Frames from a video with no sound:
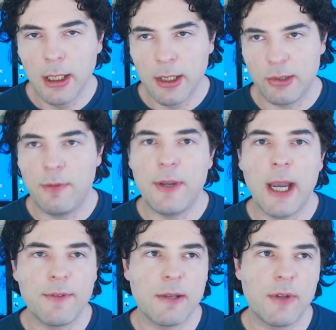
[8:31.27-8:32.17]
So if you
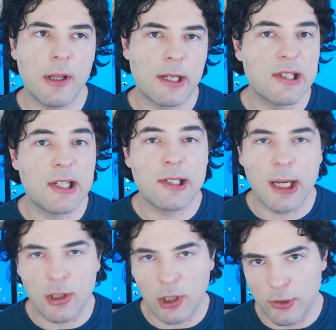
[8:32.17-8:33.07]
have something like a
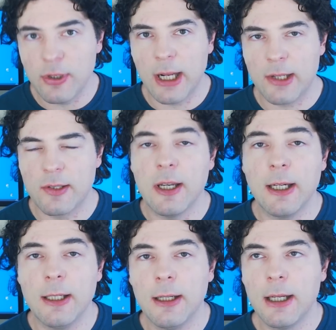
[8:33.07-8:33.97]
6800
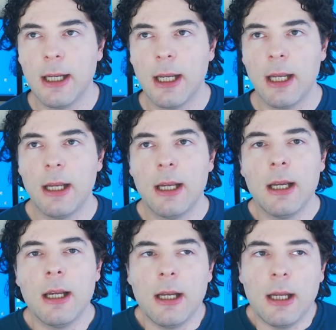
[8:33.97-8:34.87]
XT,
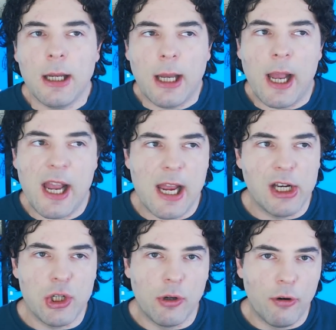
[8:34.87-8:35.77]

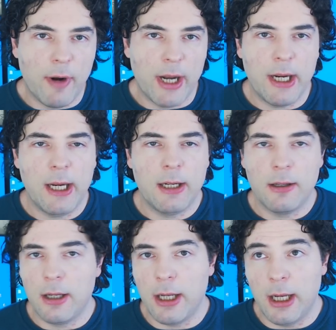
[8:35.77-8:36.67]
and you're running
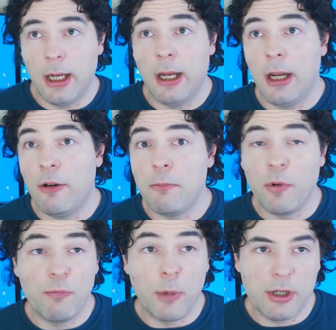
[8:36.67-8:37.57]
uh, a
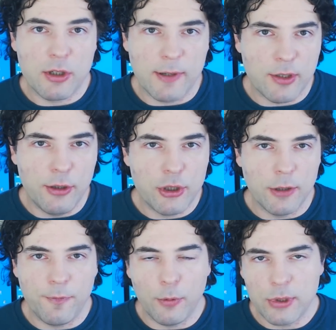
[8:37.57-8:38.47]
monitor resolution
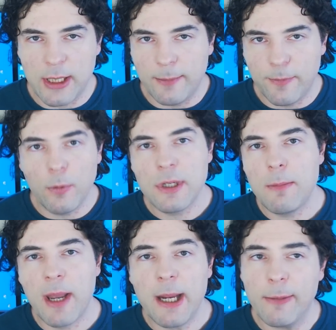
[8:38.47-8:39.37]
of
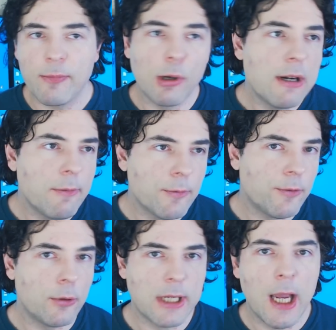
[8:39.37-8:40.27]
1440p or even
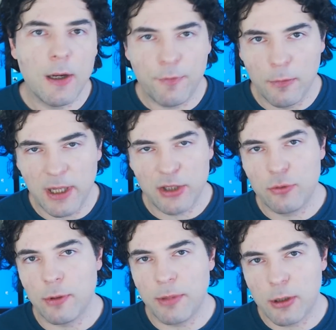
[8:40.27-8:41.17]
4K if you're willing to
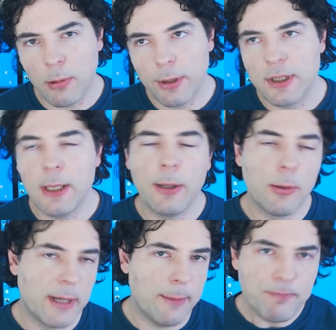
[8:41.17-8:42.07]
drop the quality a little
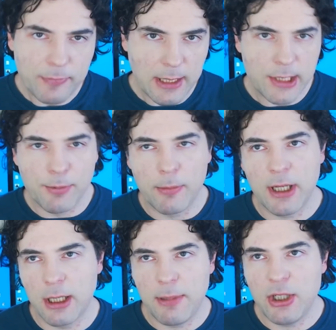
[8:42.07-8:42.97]
bit, that's probably
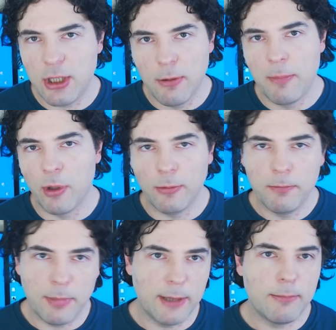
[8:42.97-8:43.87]
going to be doable.
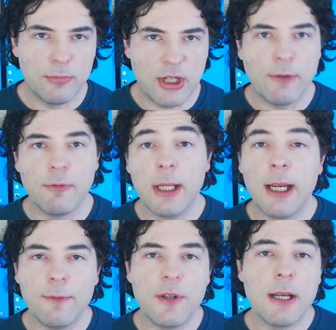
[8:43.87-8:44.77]
But generally,
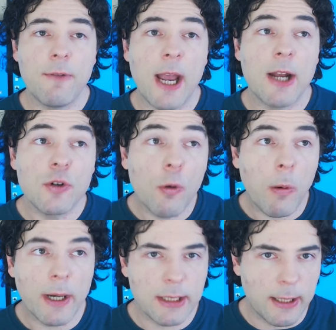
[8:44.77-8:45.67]
NVIDIA have had
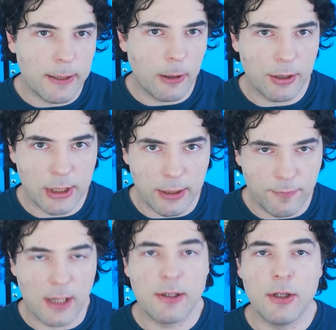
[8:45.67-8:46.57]
quite a large
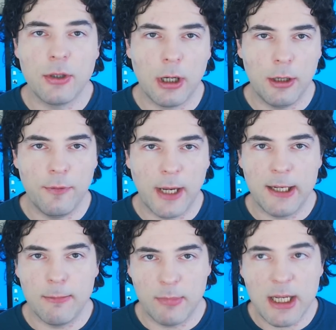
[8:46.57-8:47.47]
advantage over
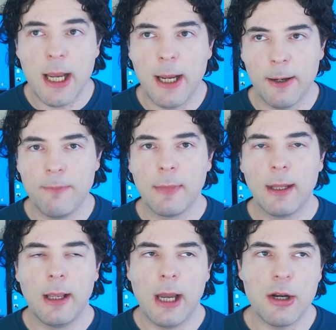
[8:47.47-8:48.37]
AMD here.
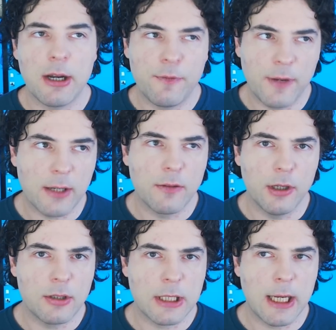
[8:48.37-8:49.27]
And I think
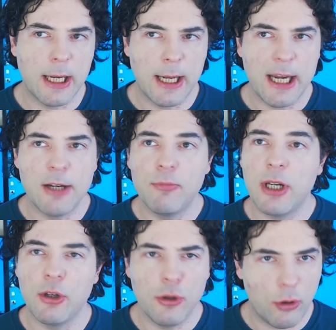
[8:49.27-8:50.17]
that uh, AMD
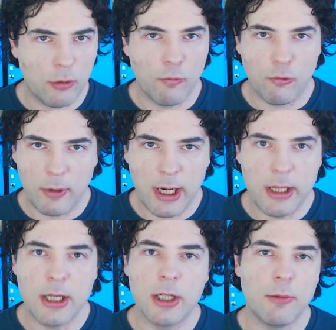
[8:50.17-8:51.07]
are not
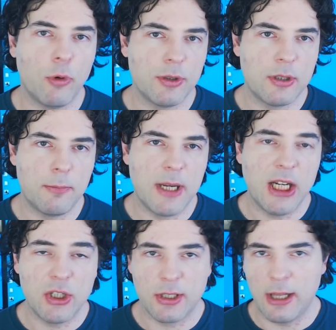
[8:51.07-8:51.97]
really going to want to be
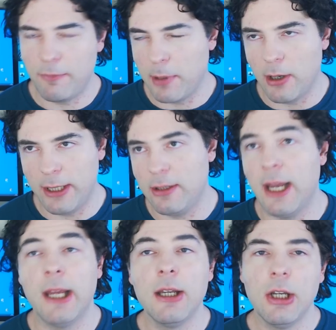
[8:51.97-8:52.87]
just left behind there.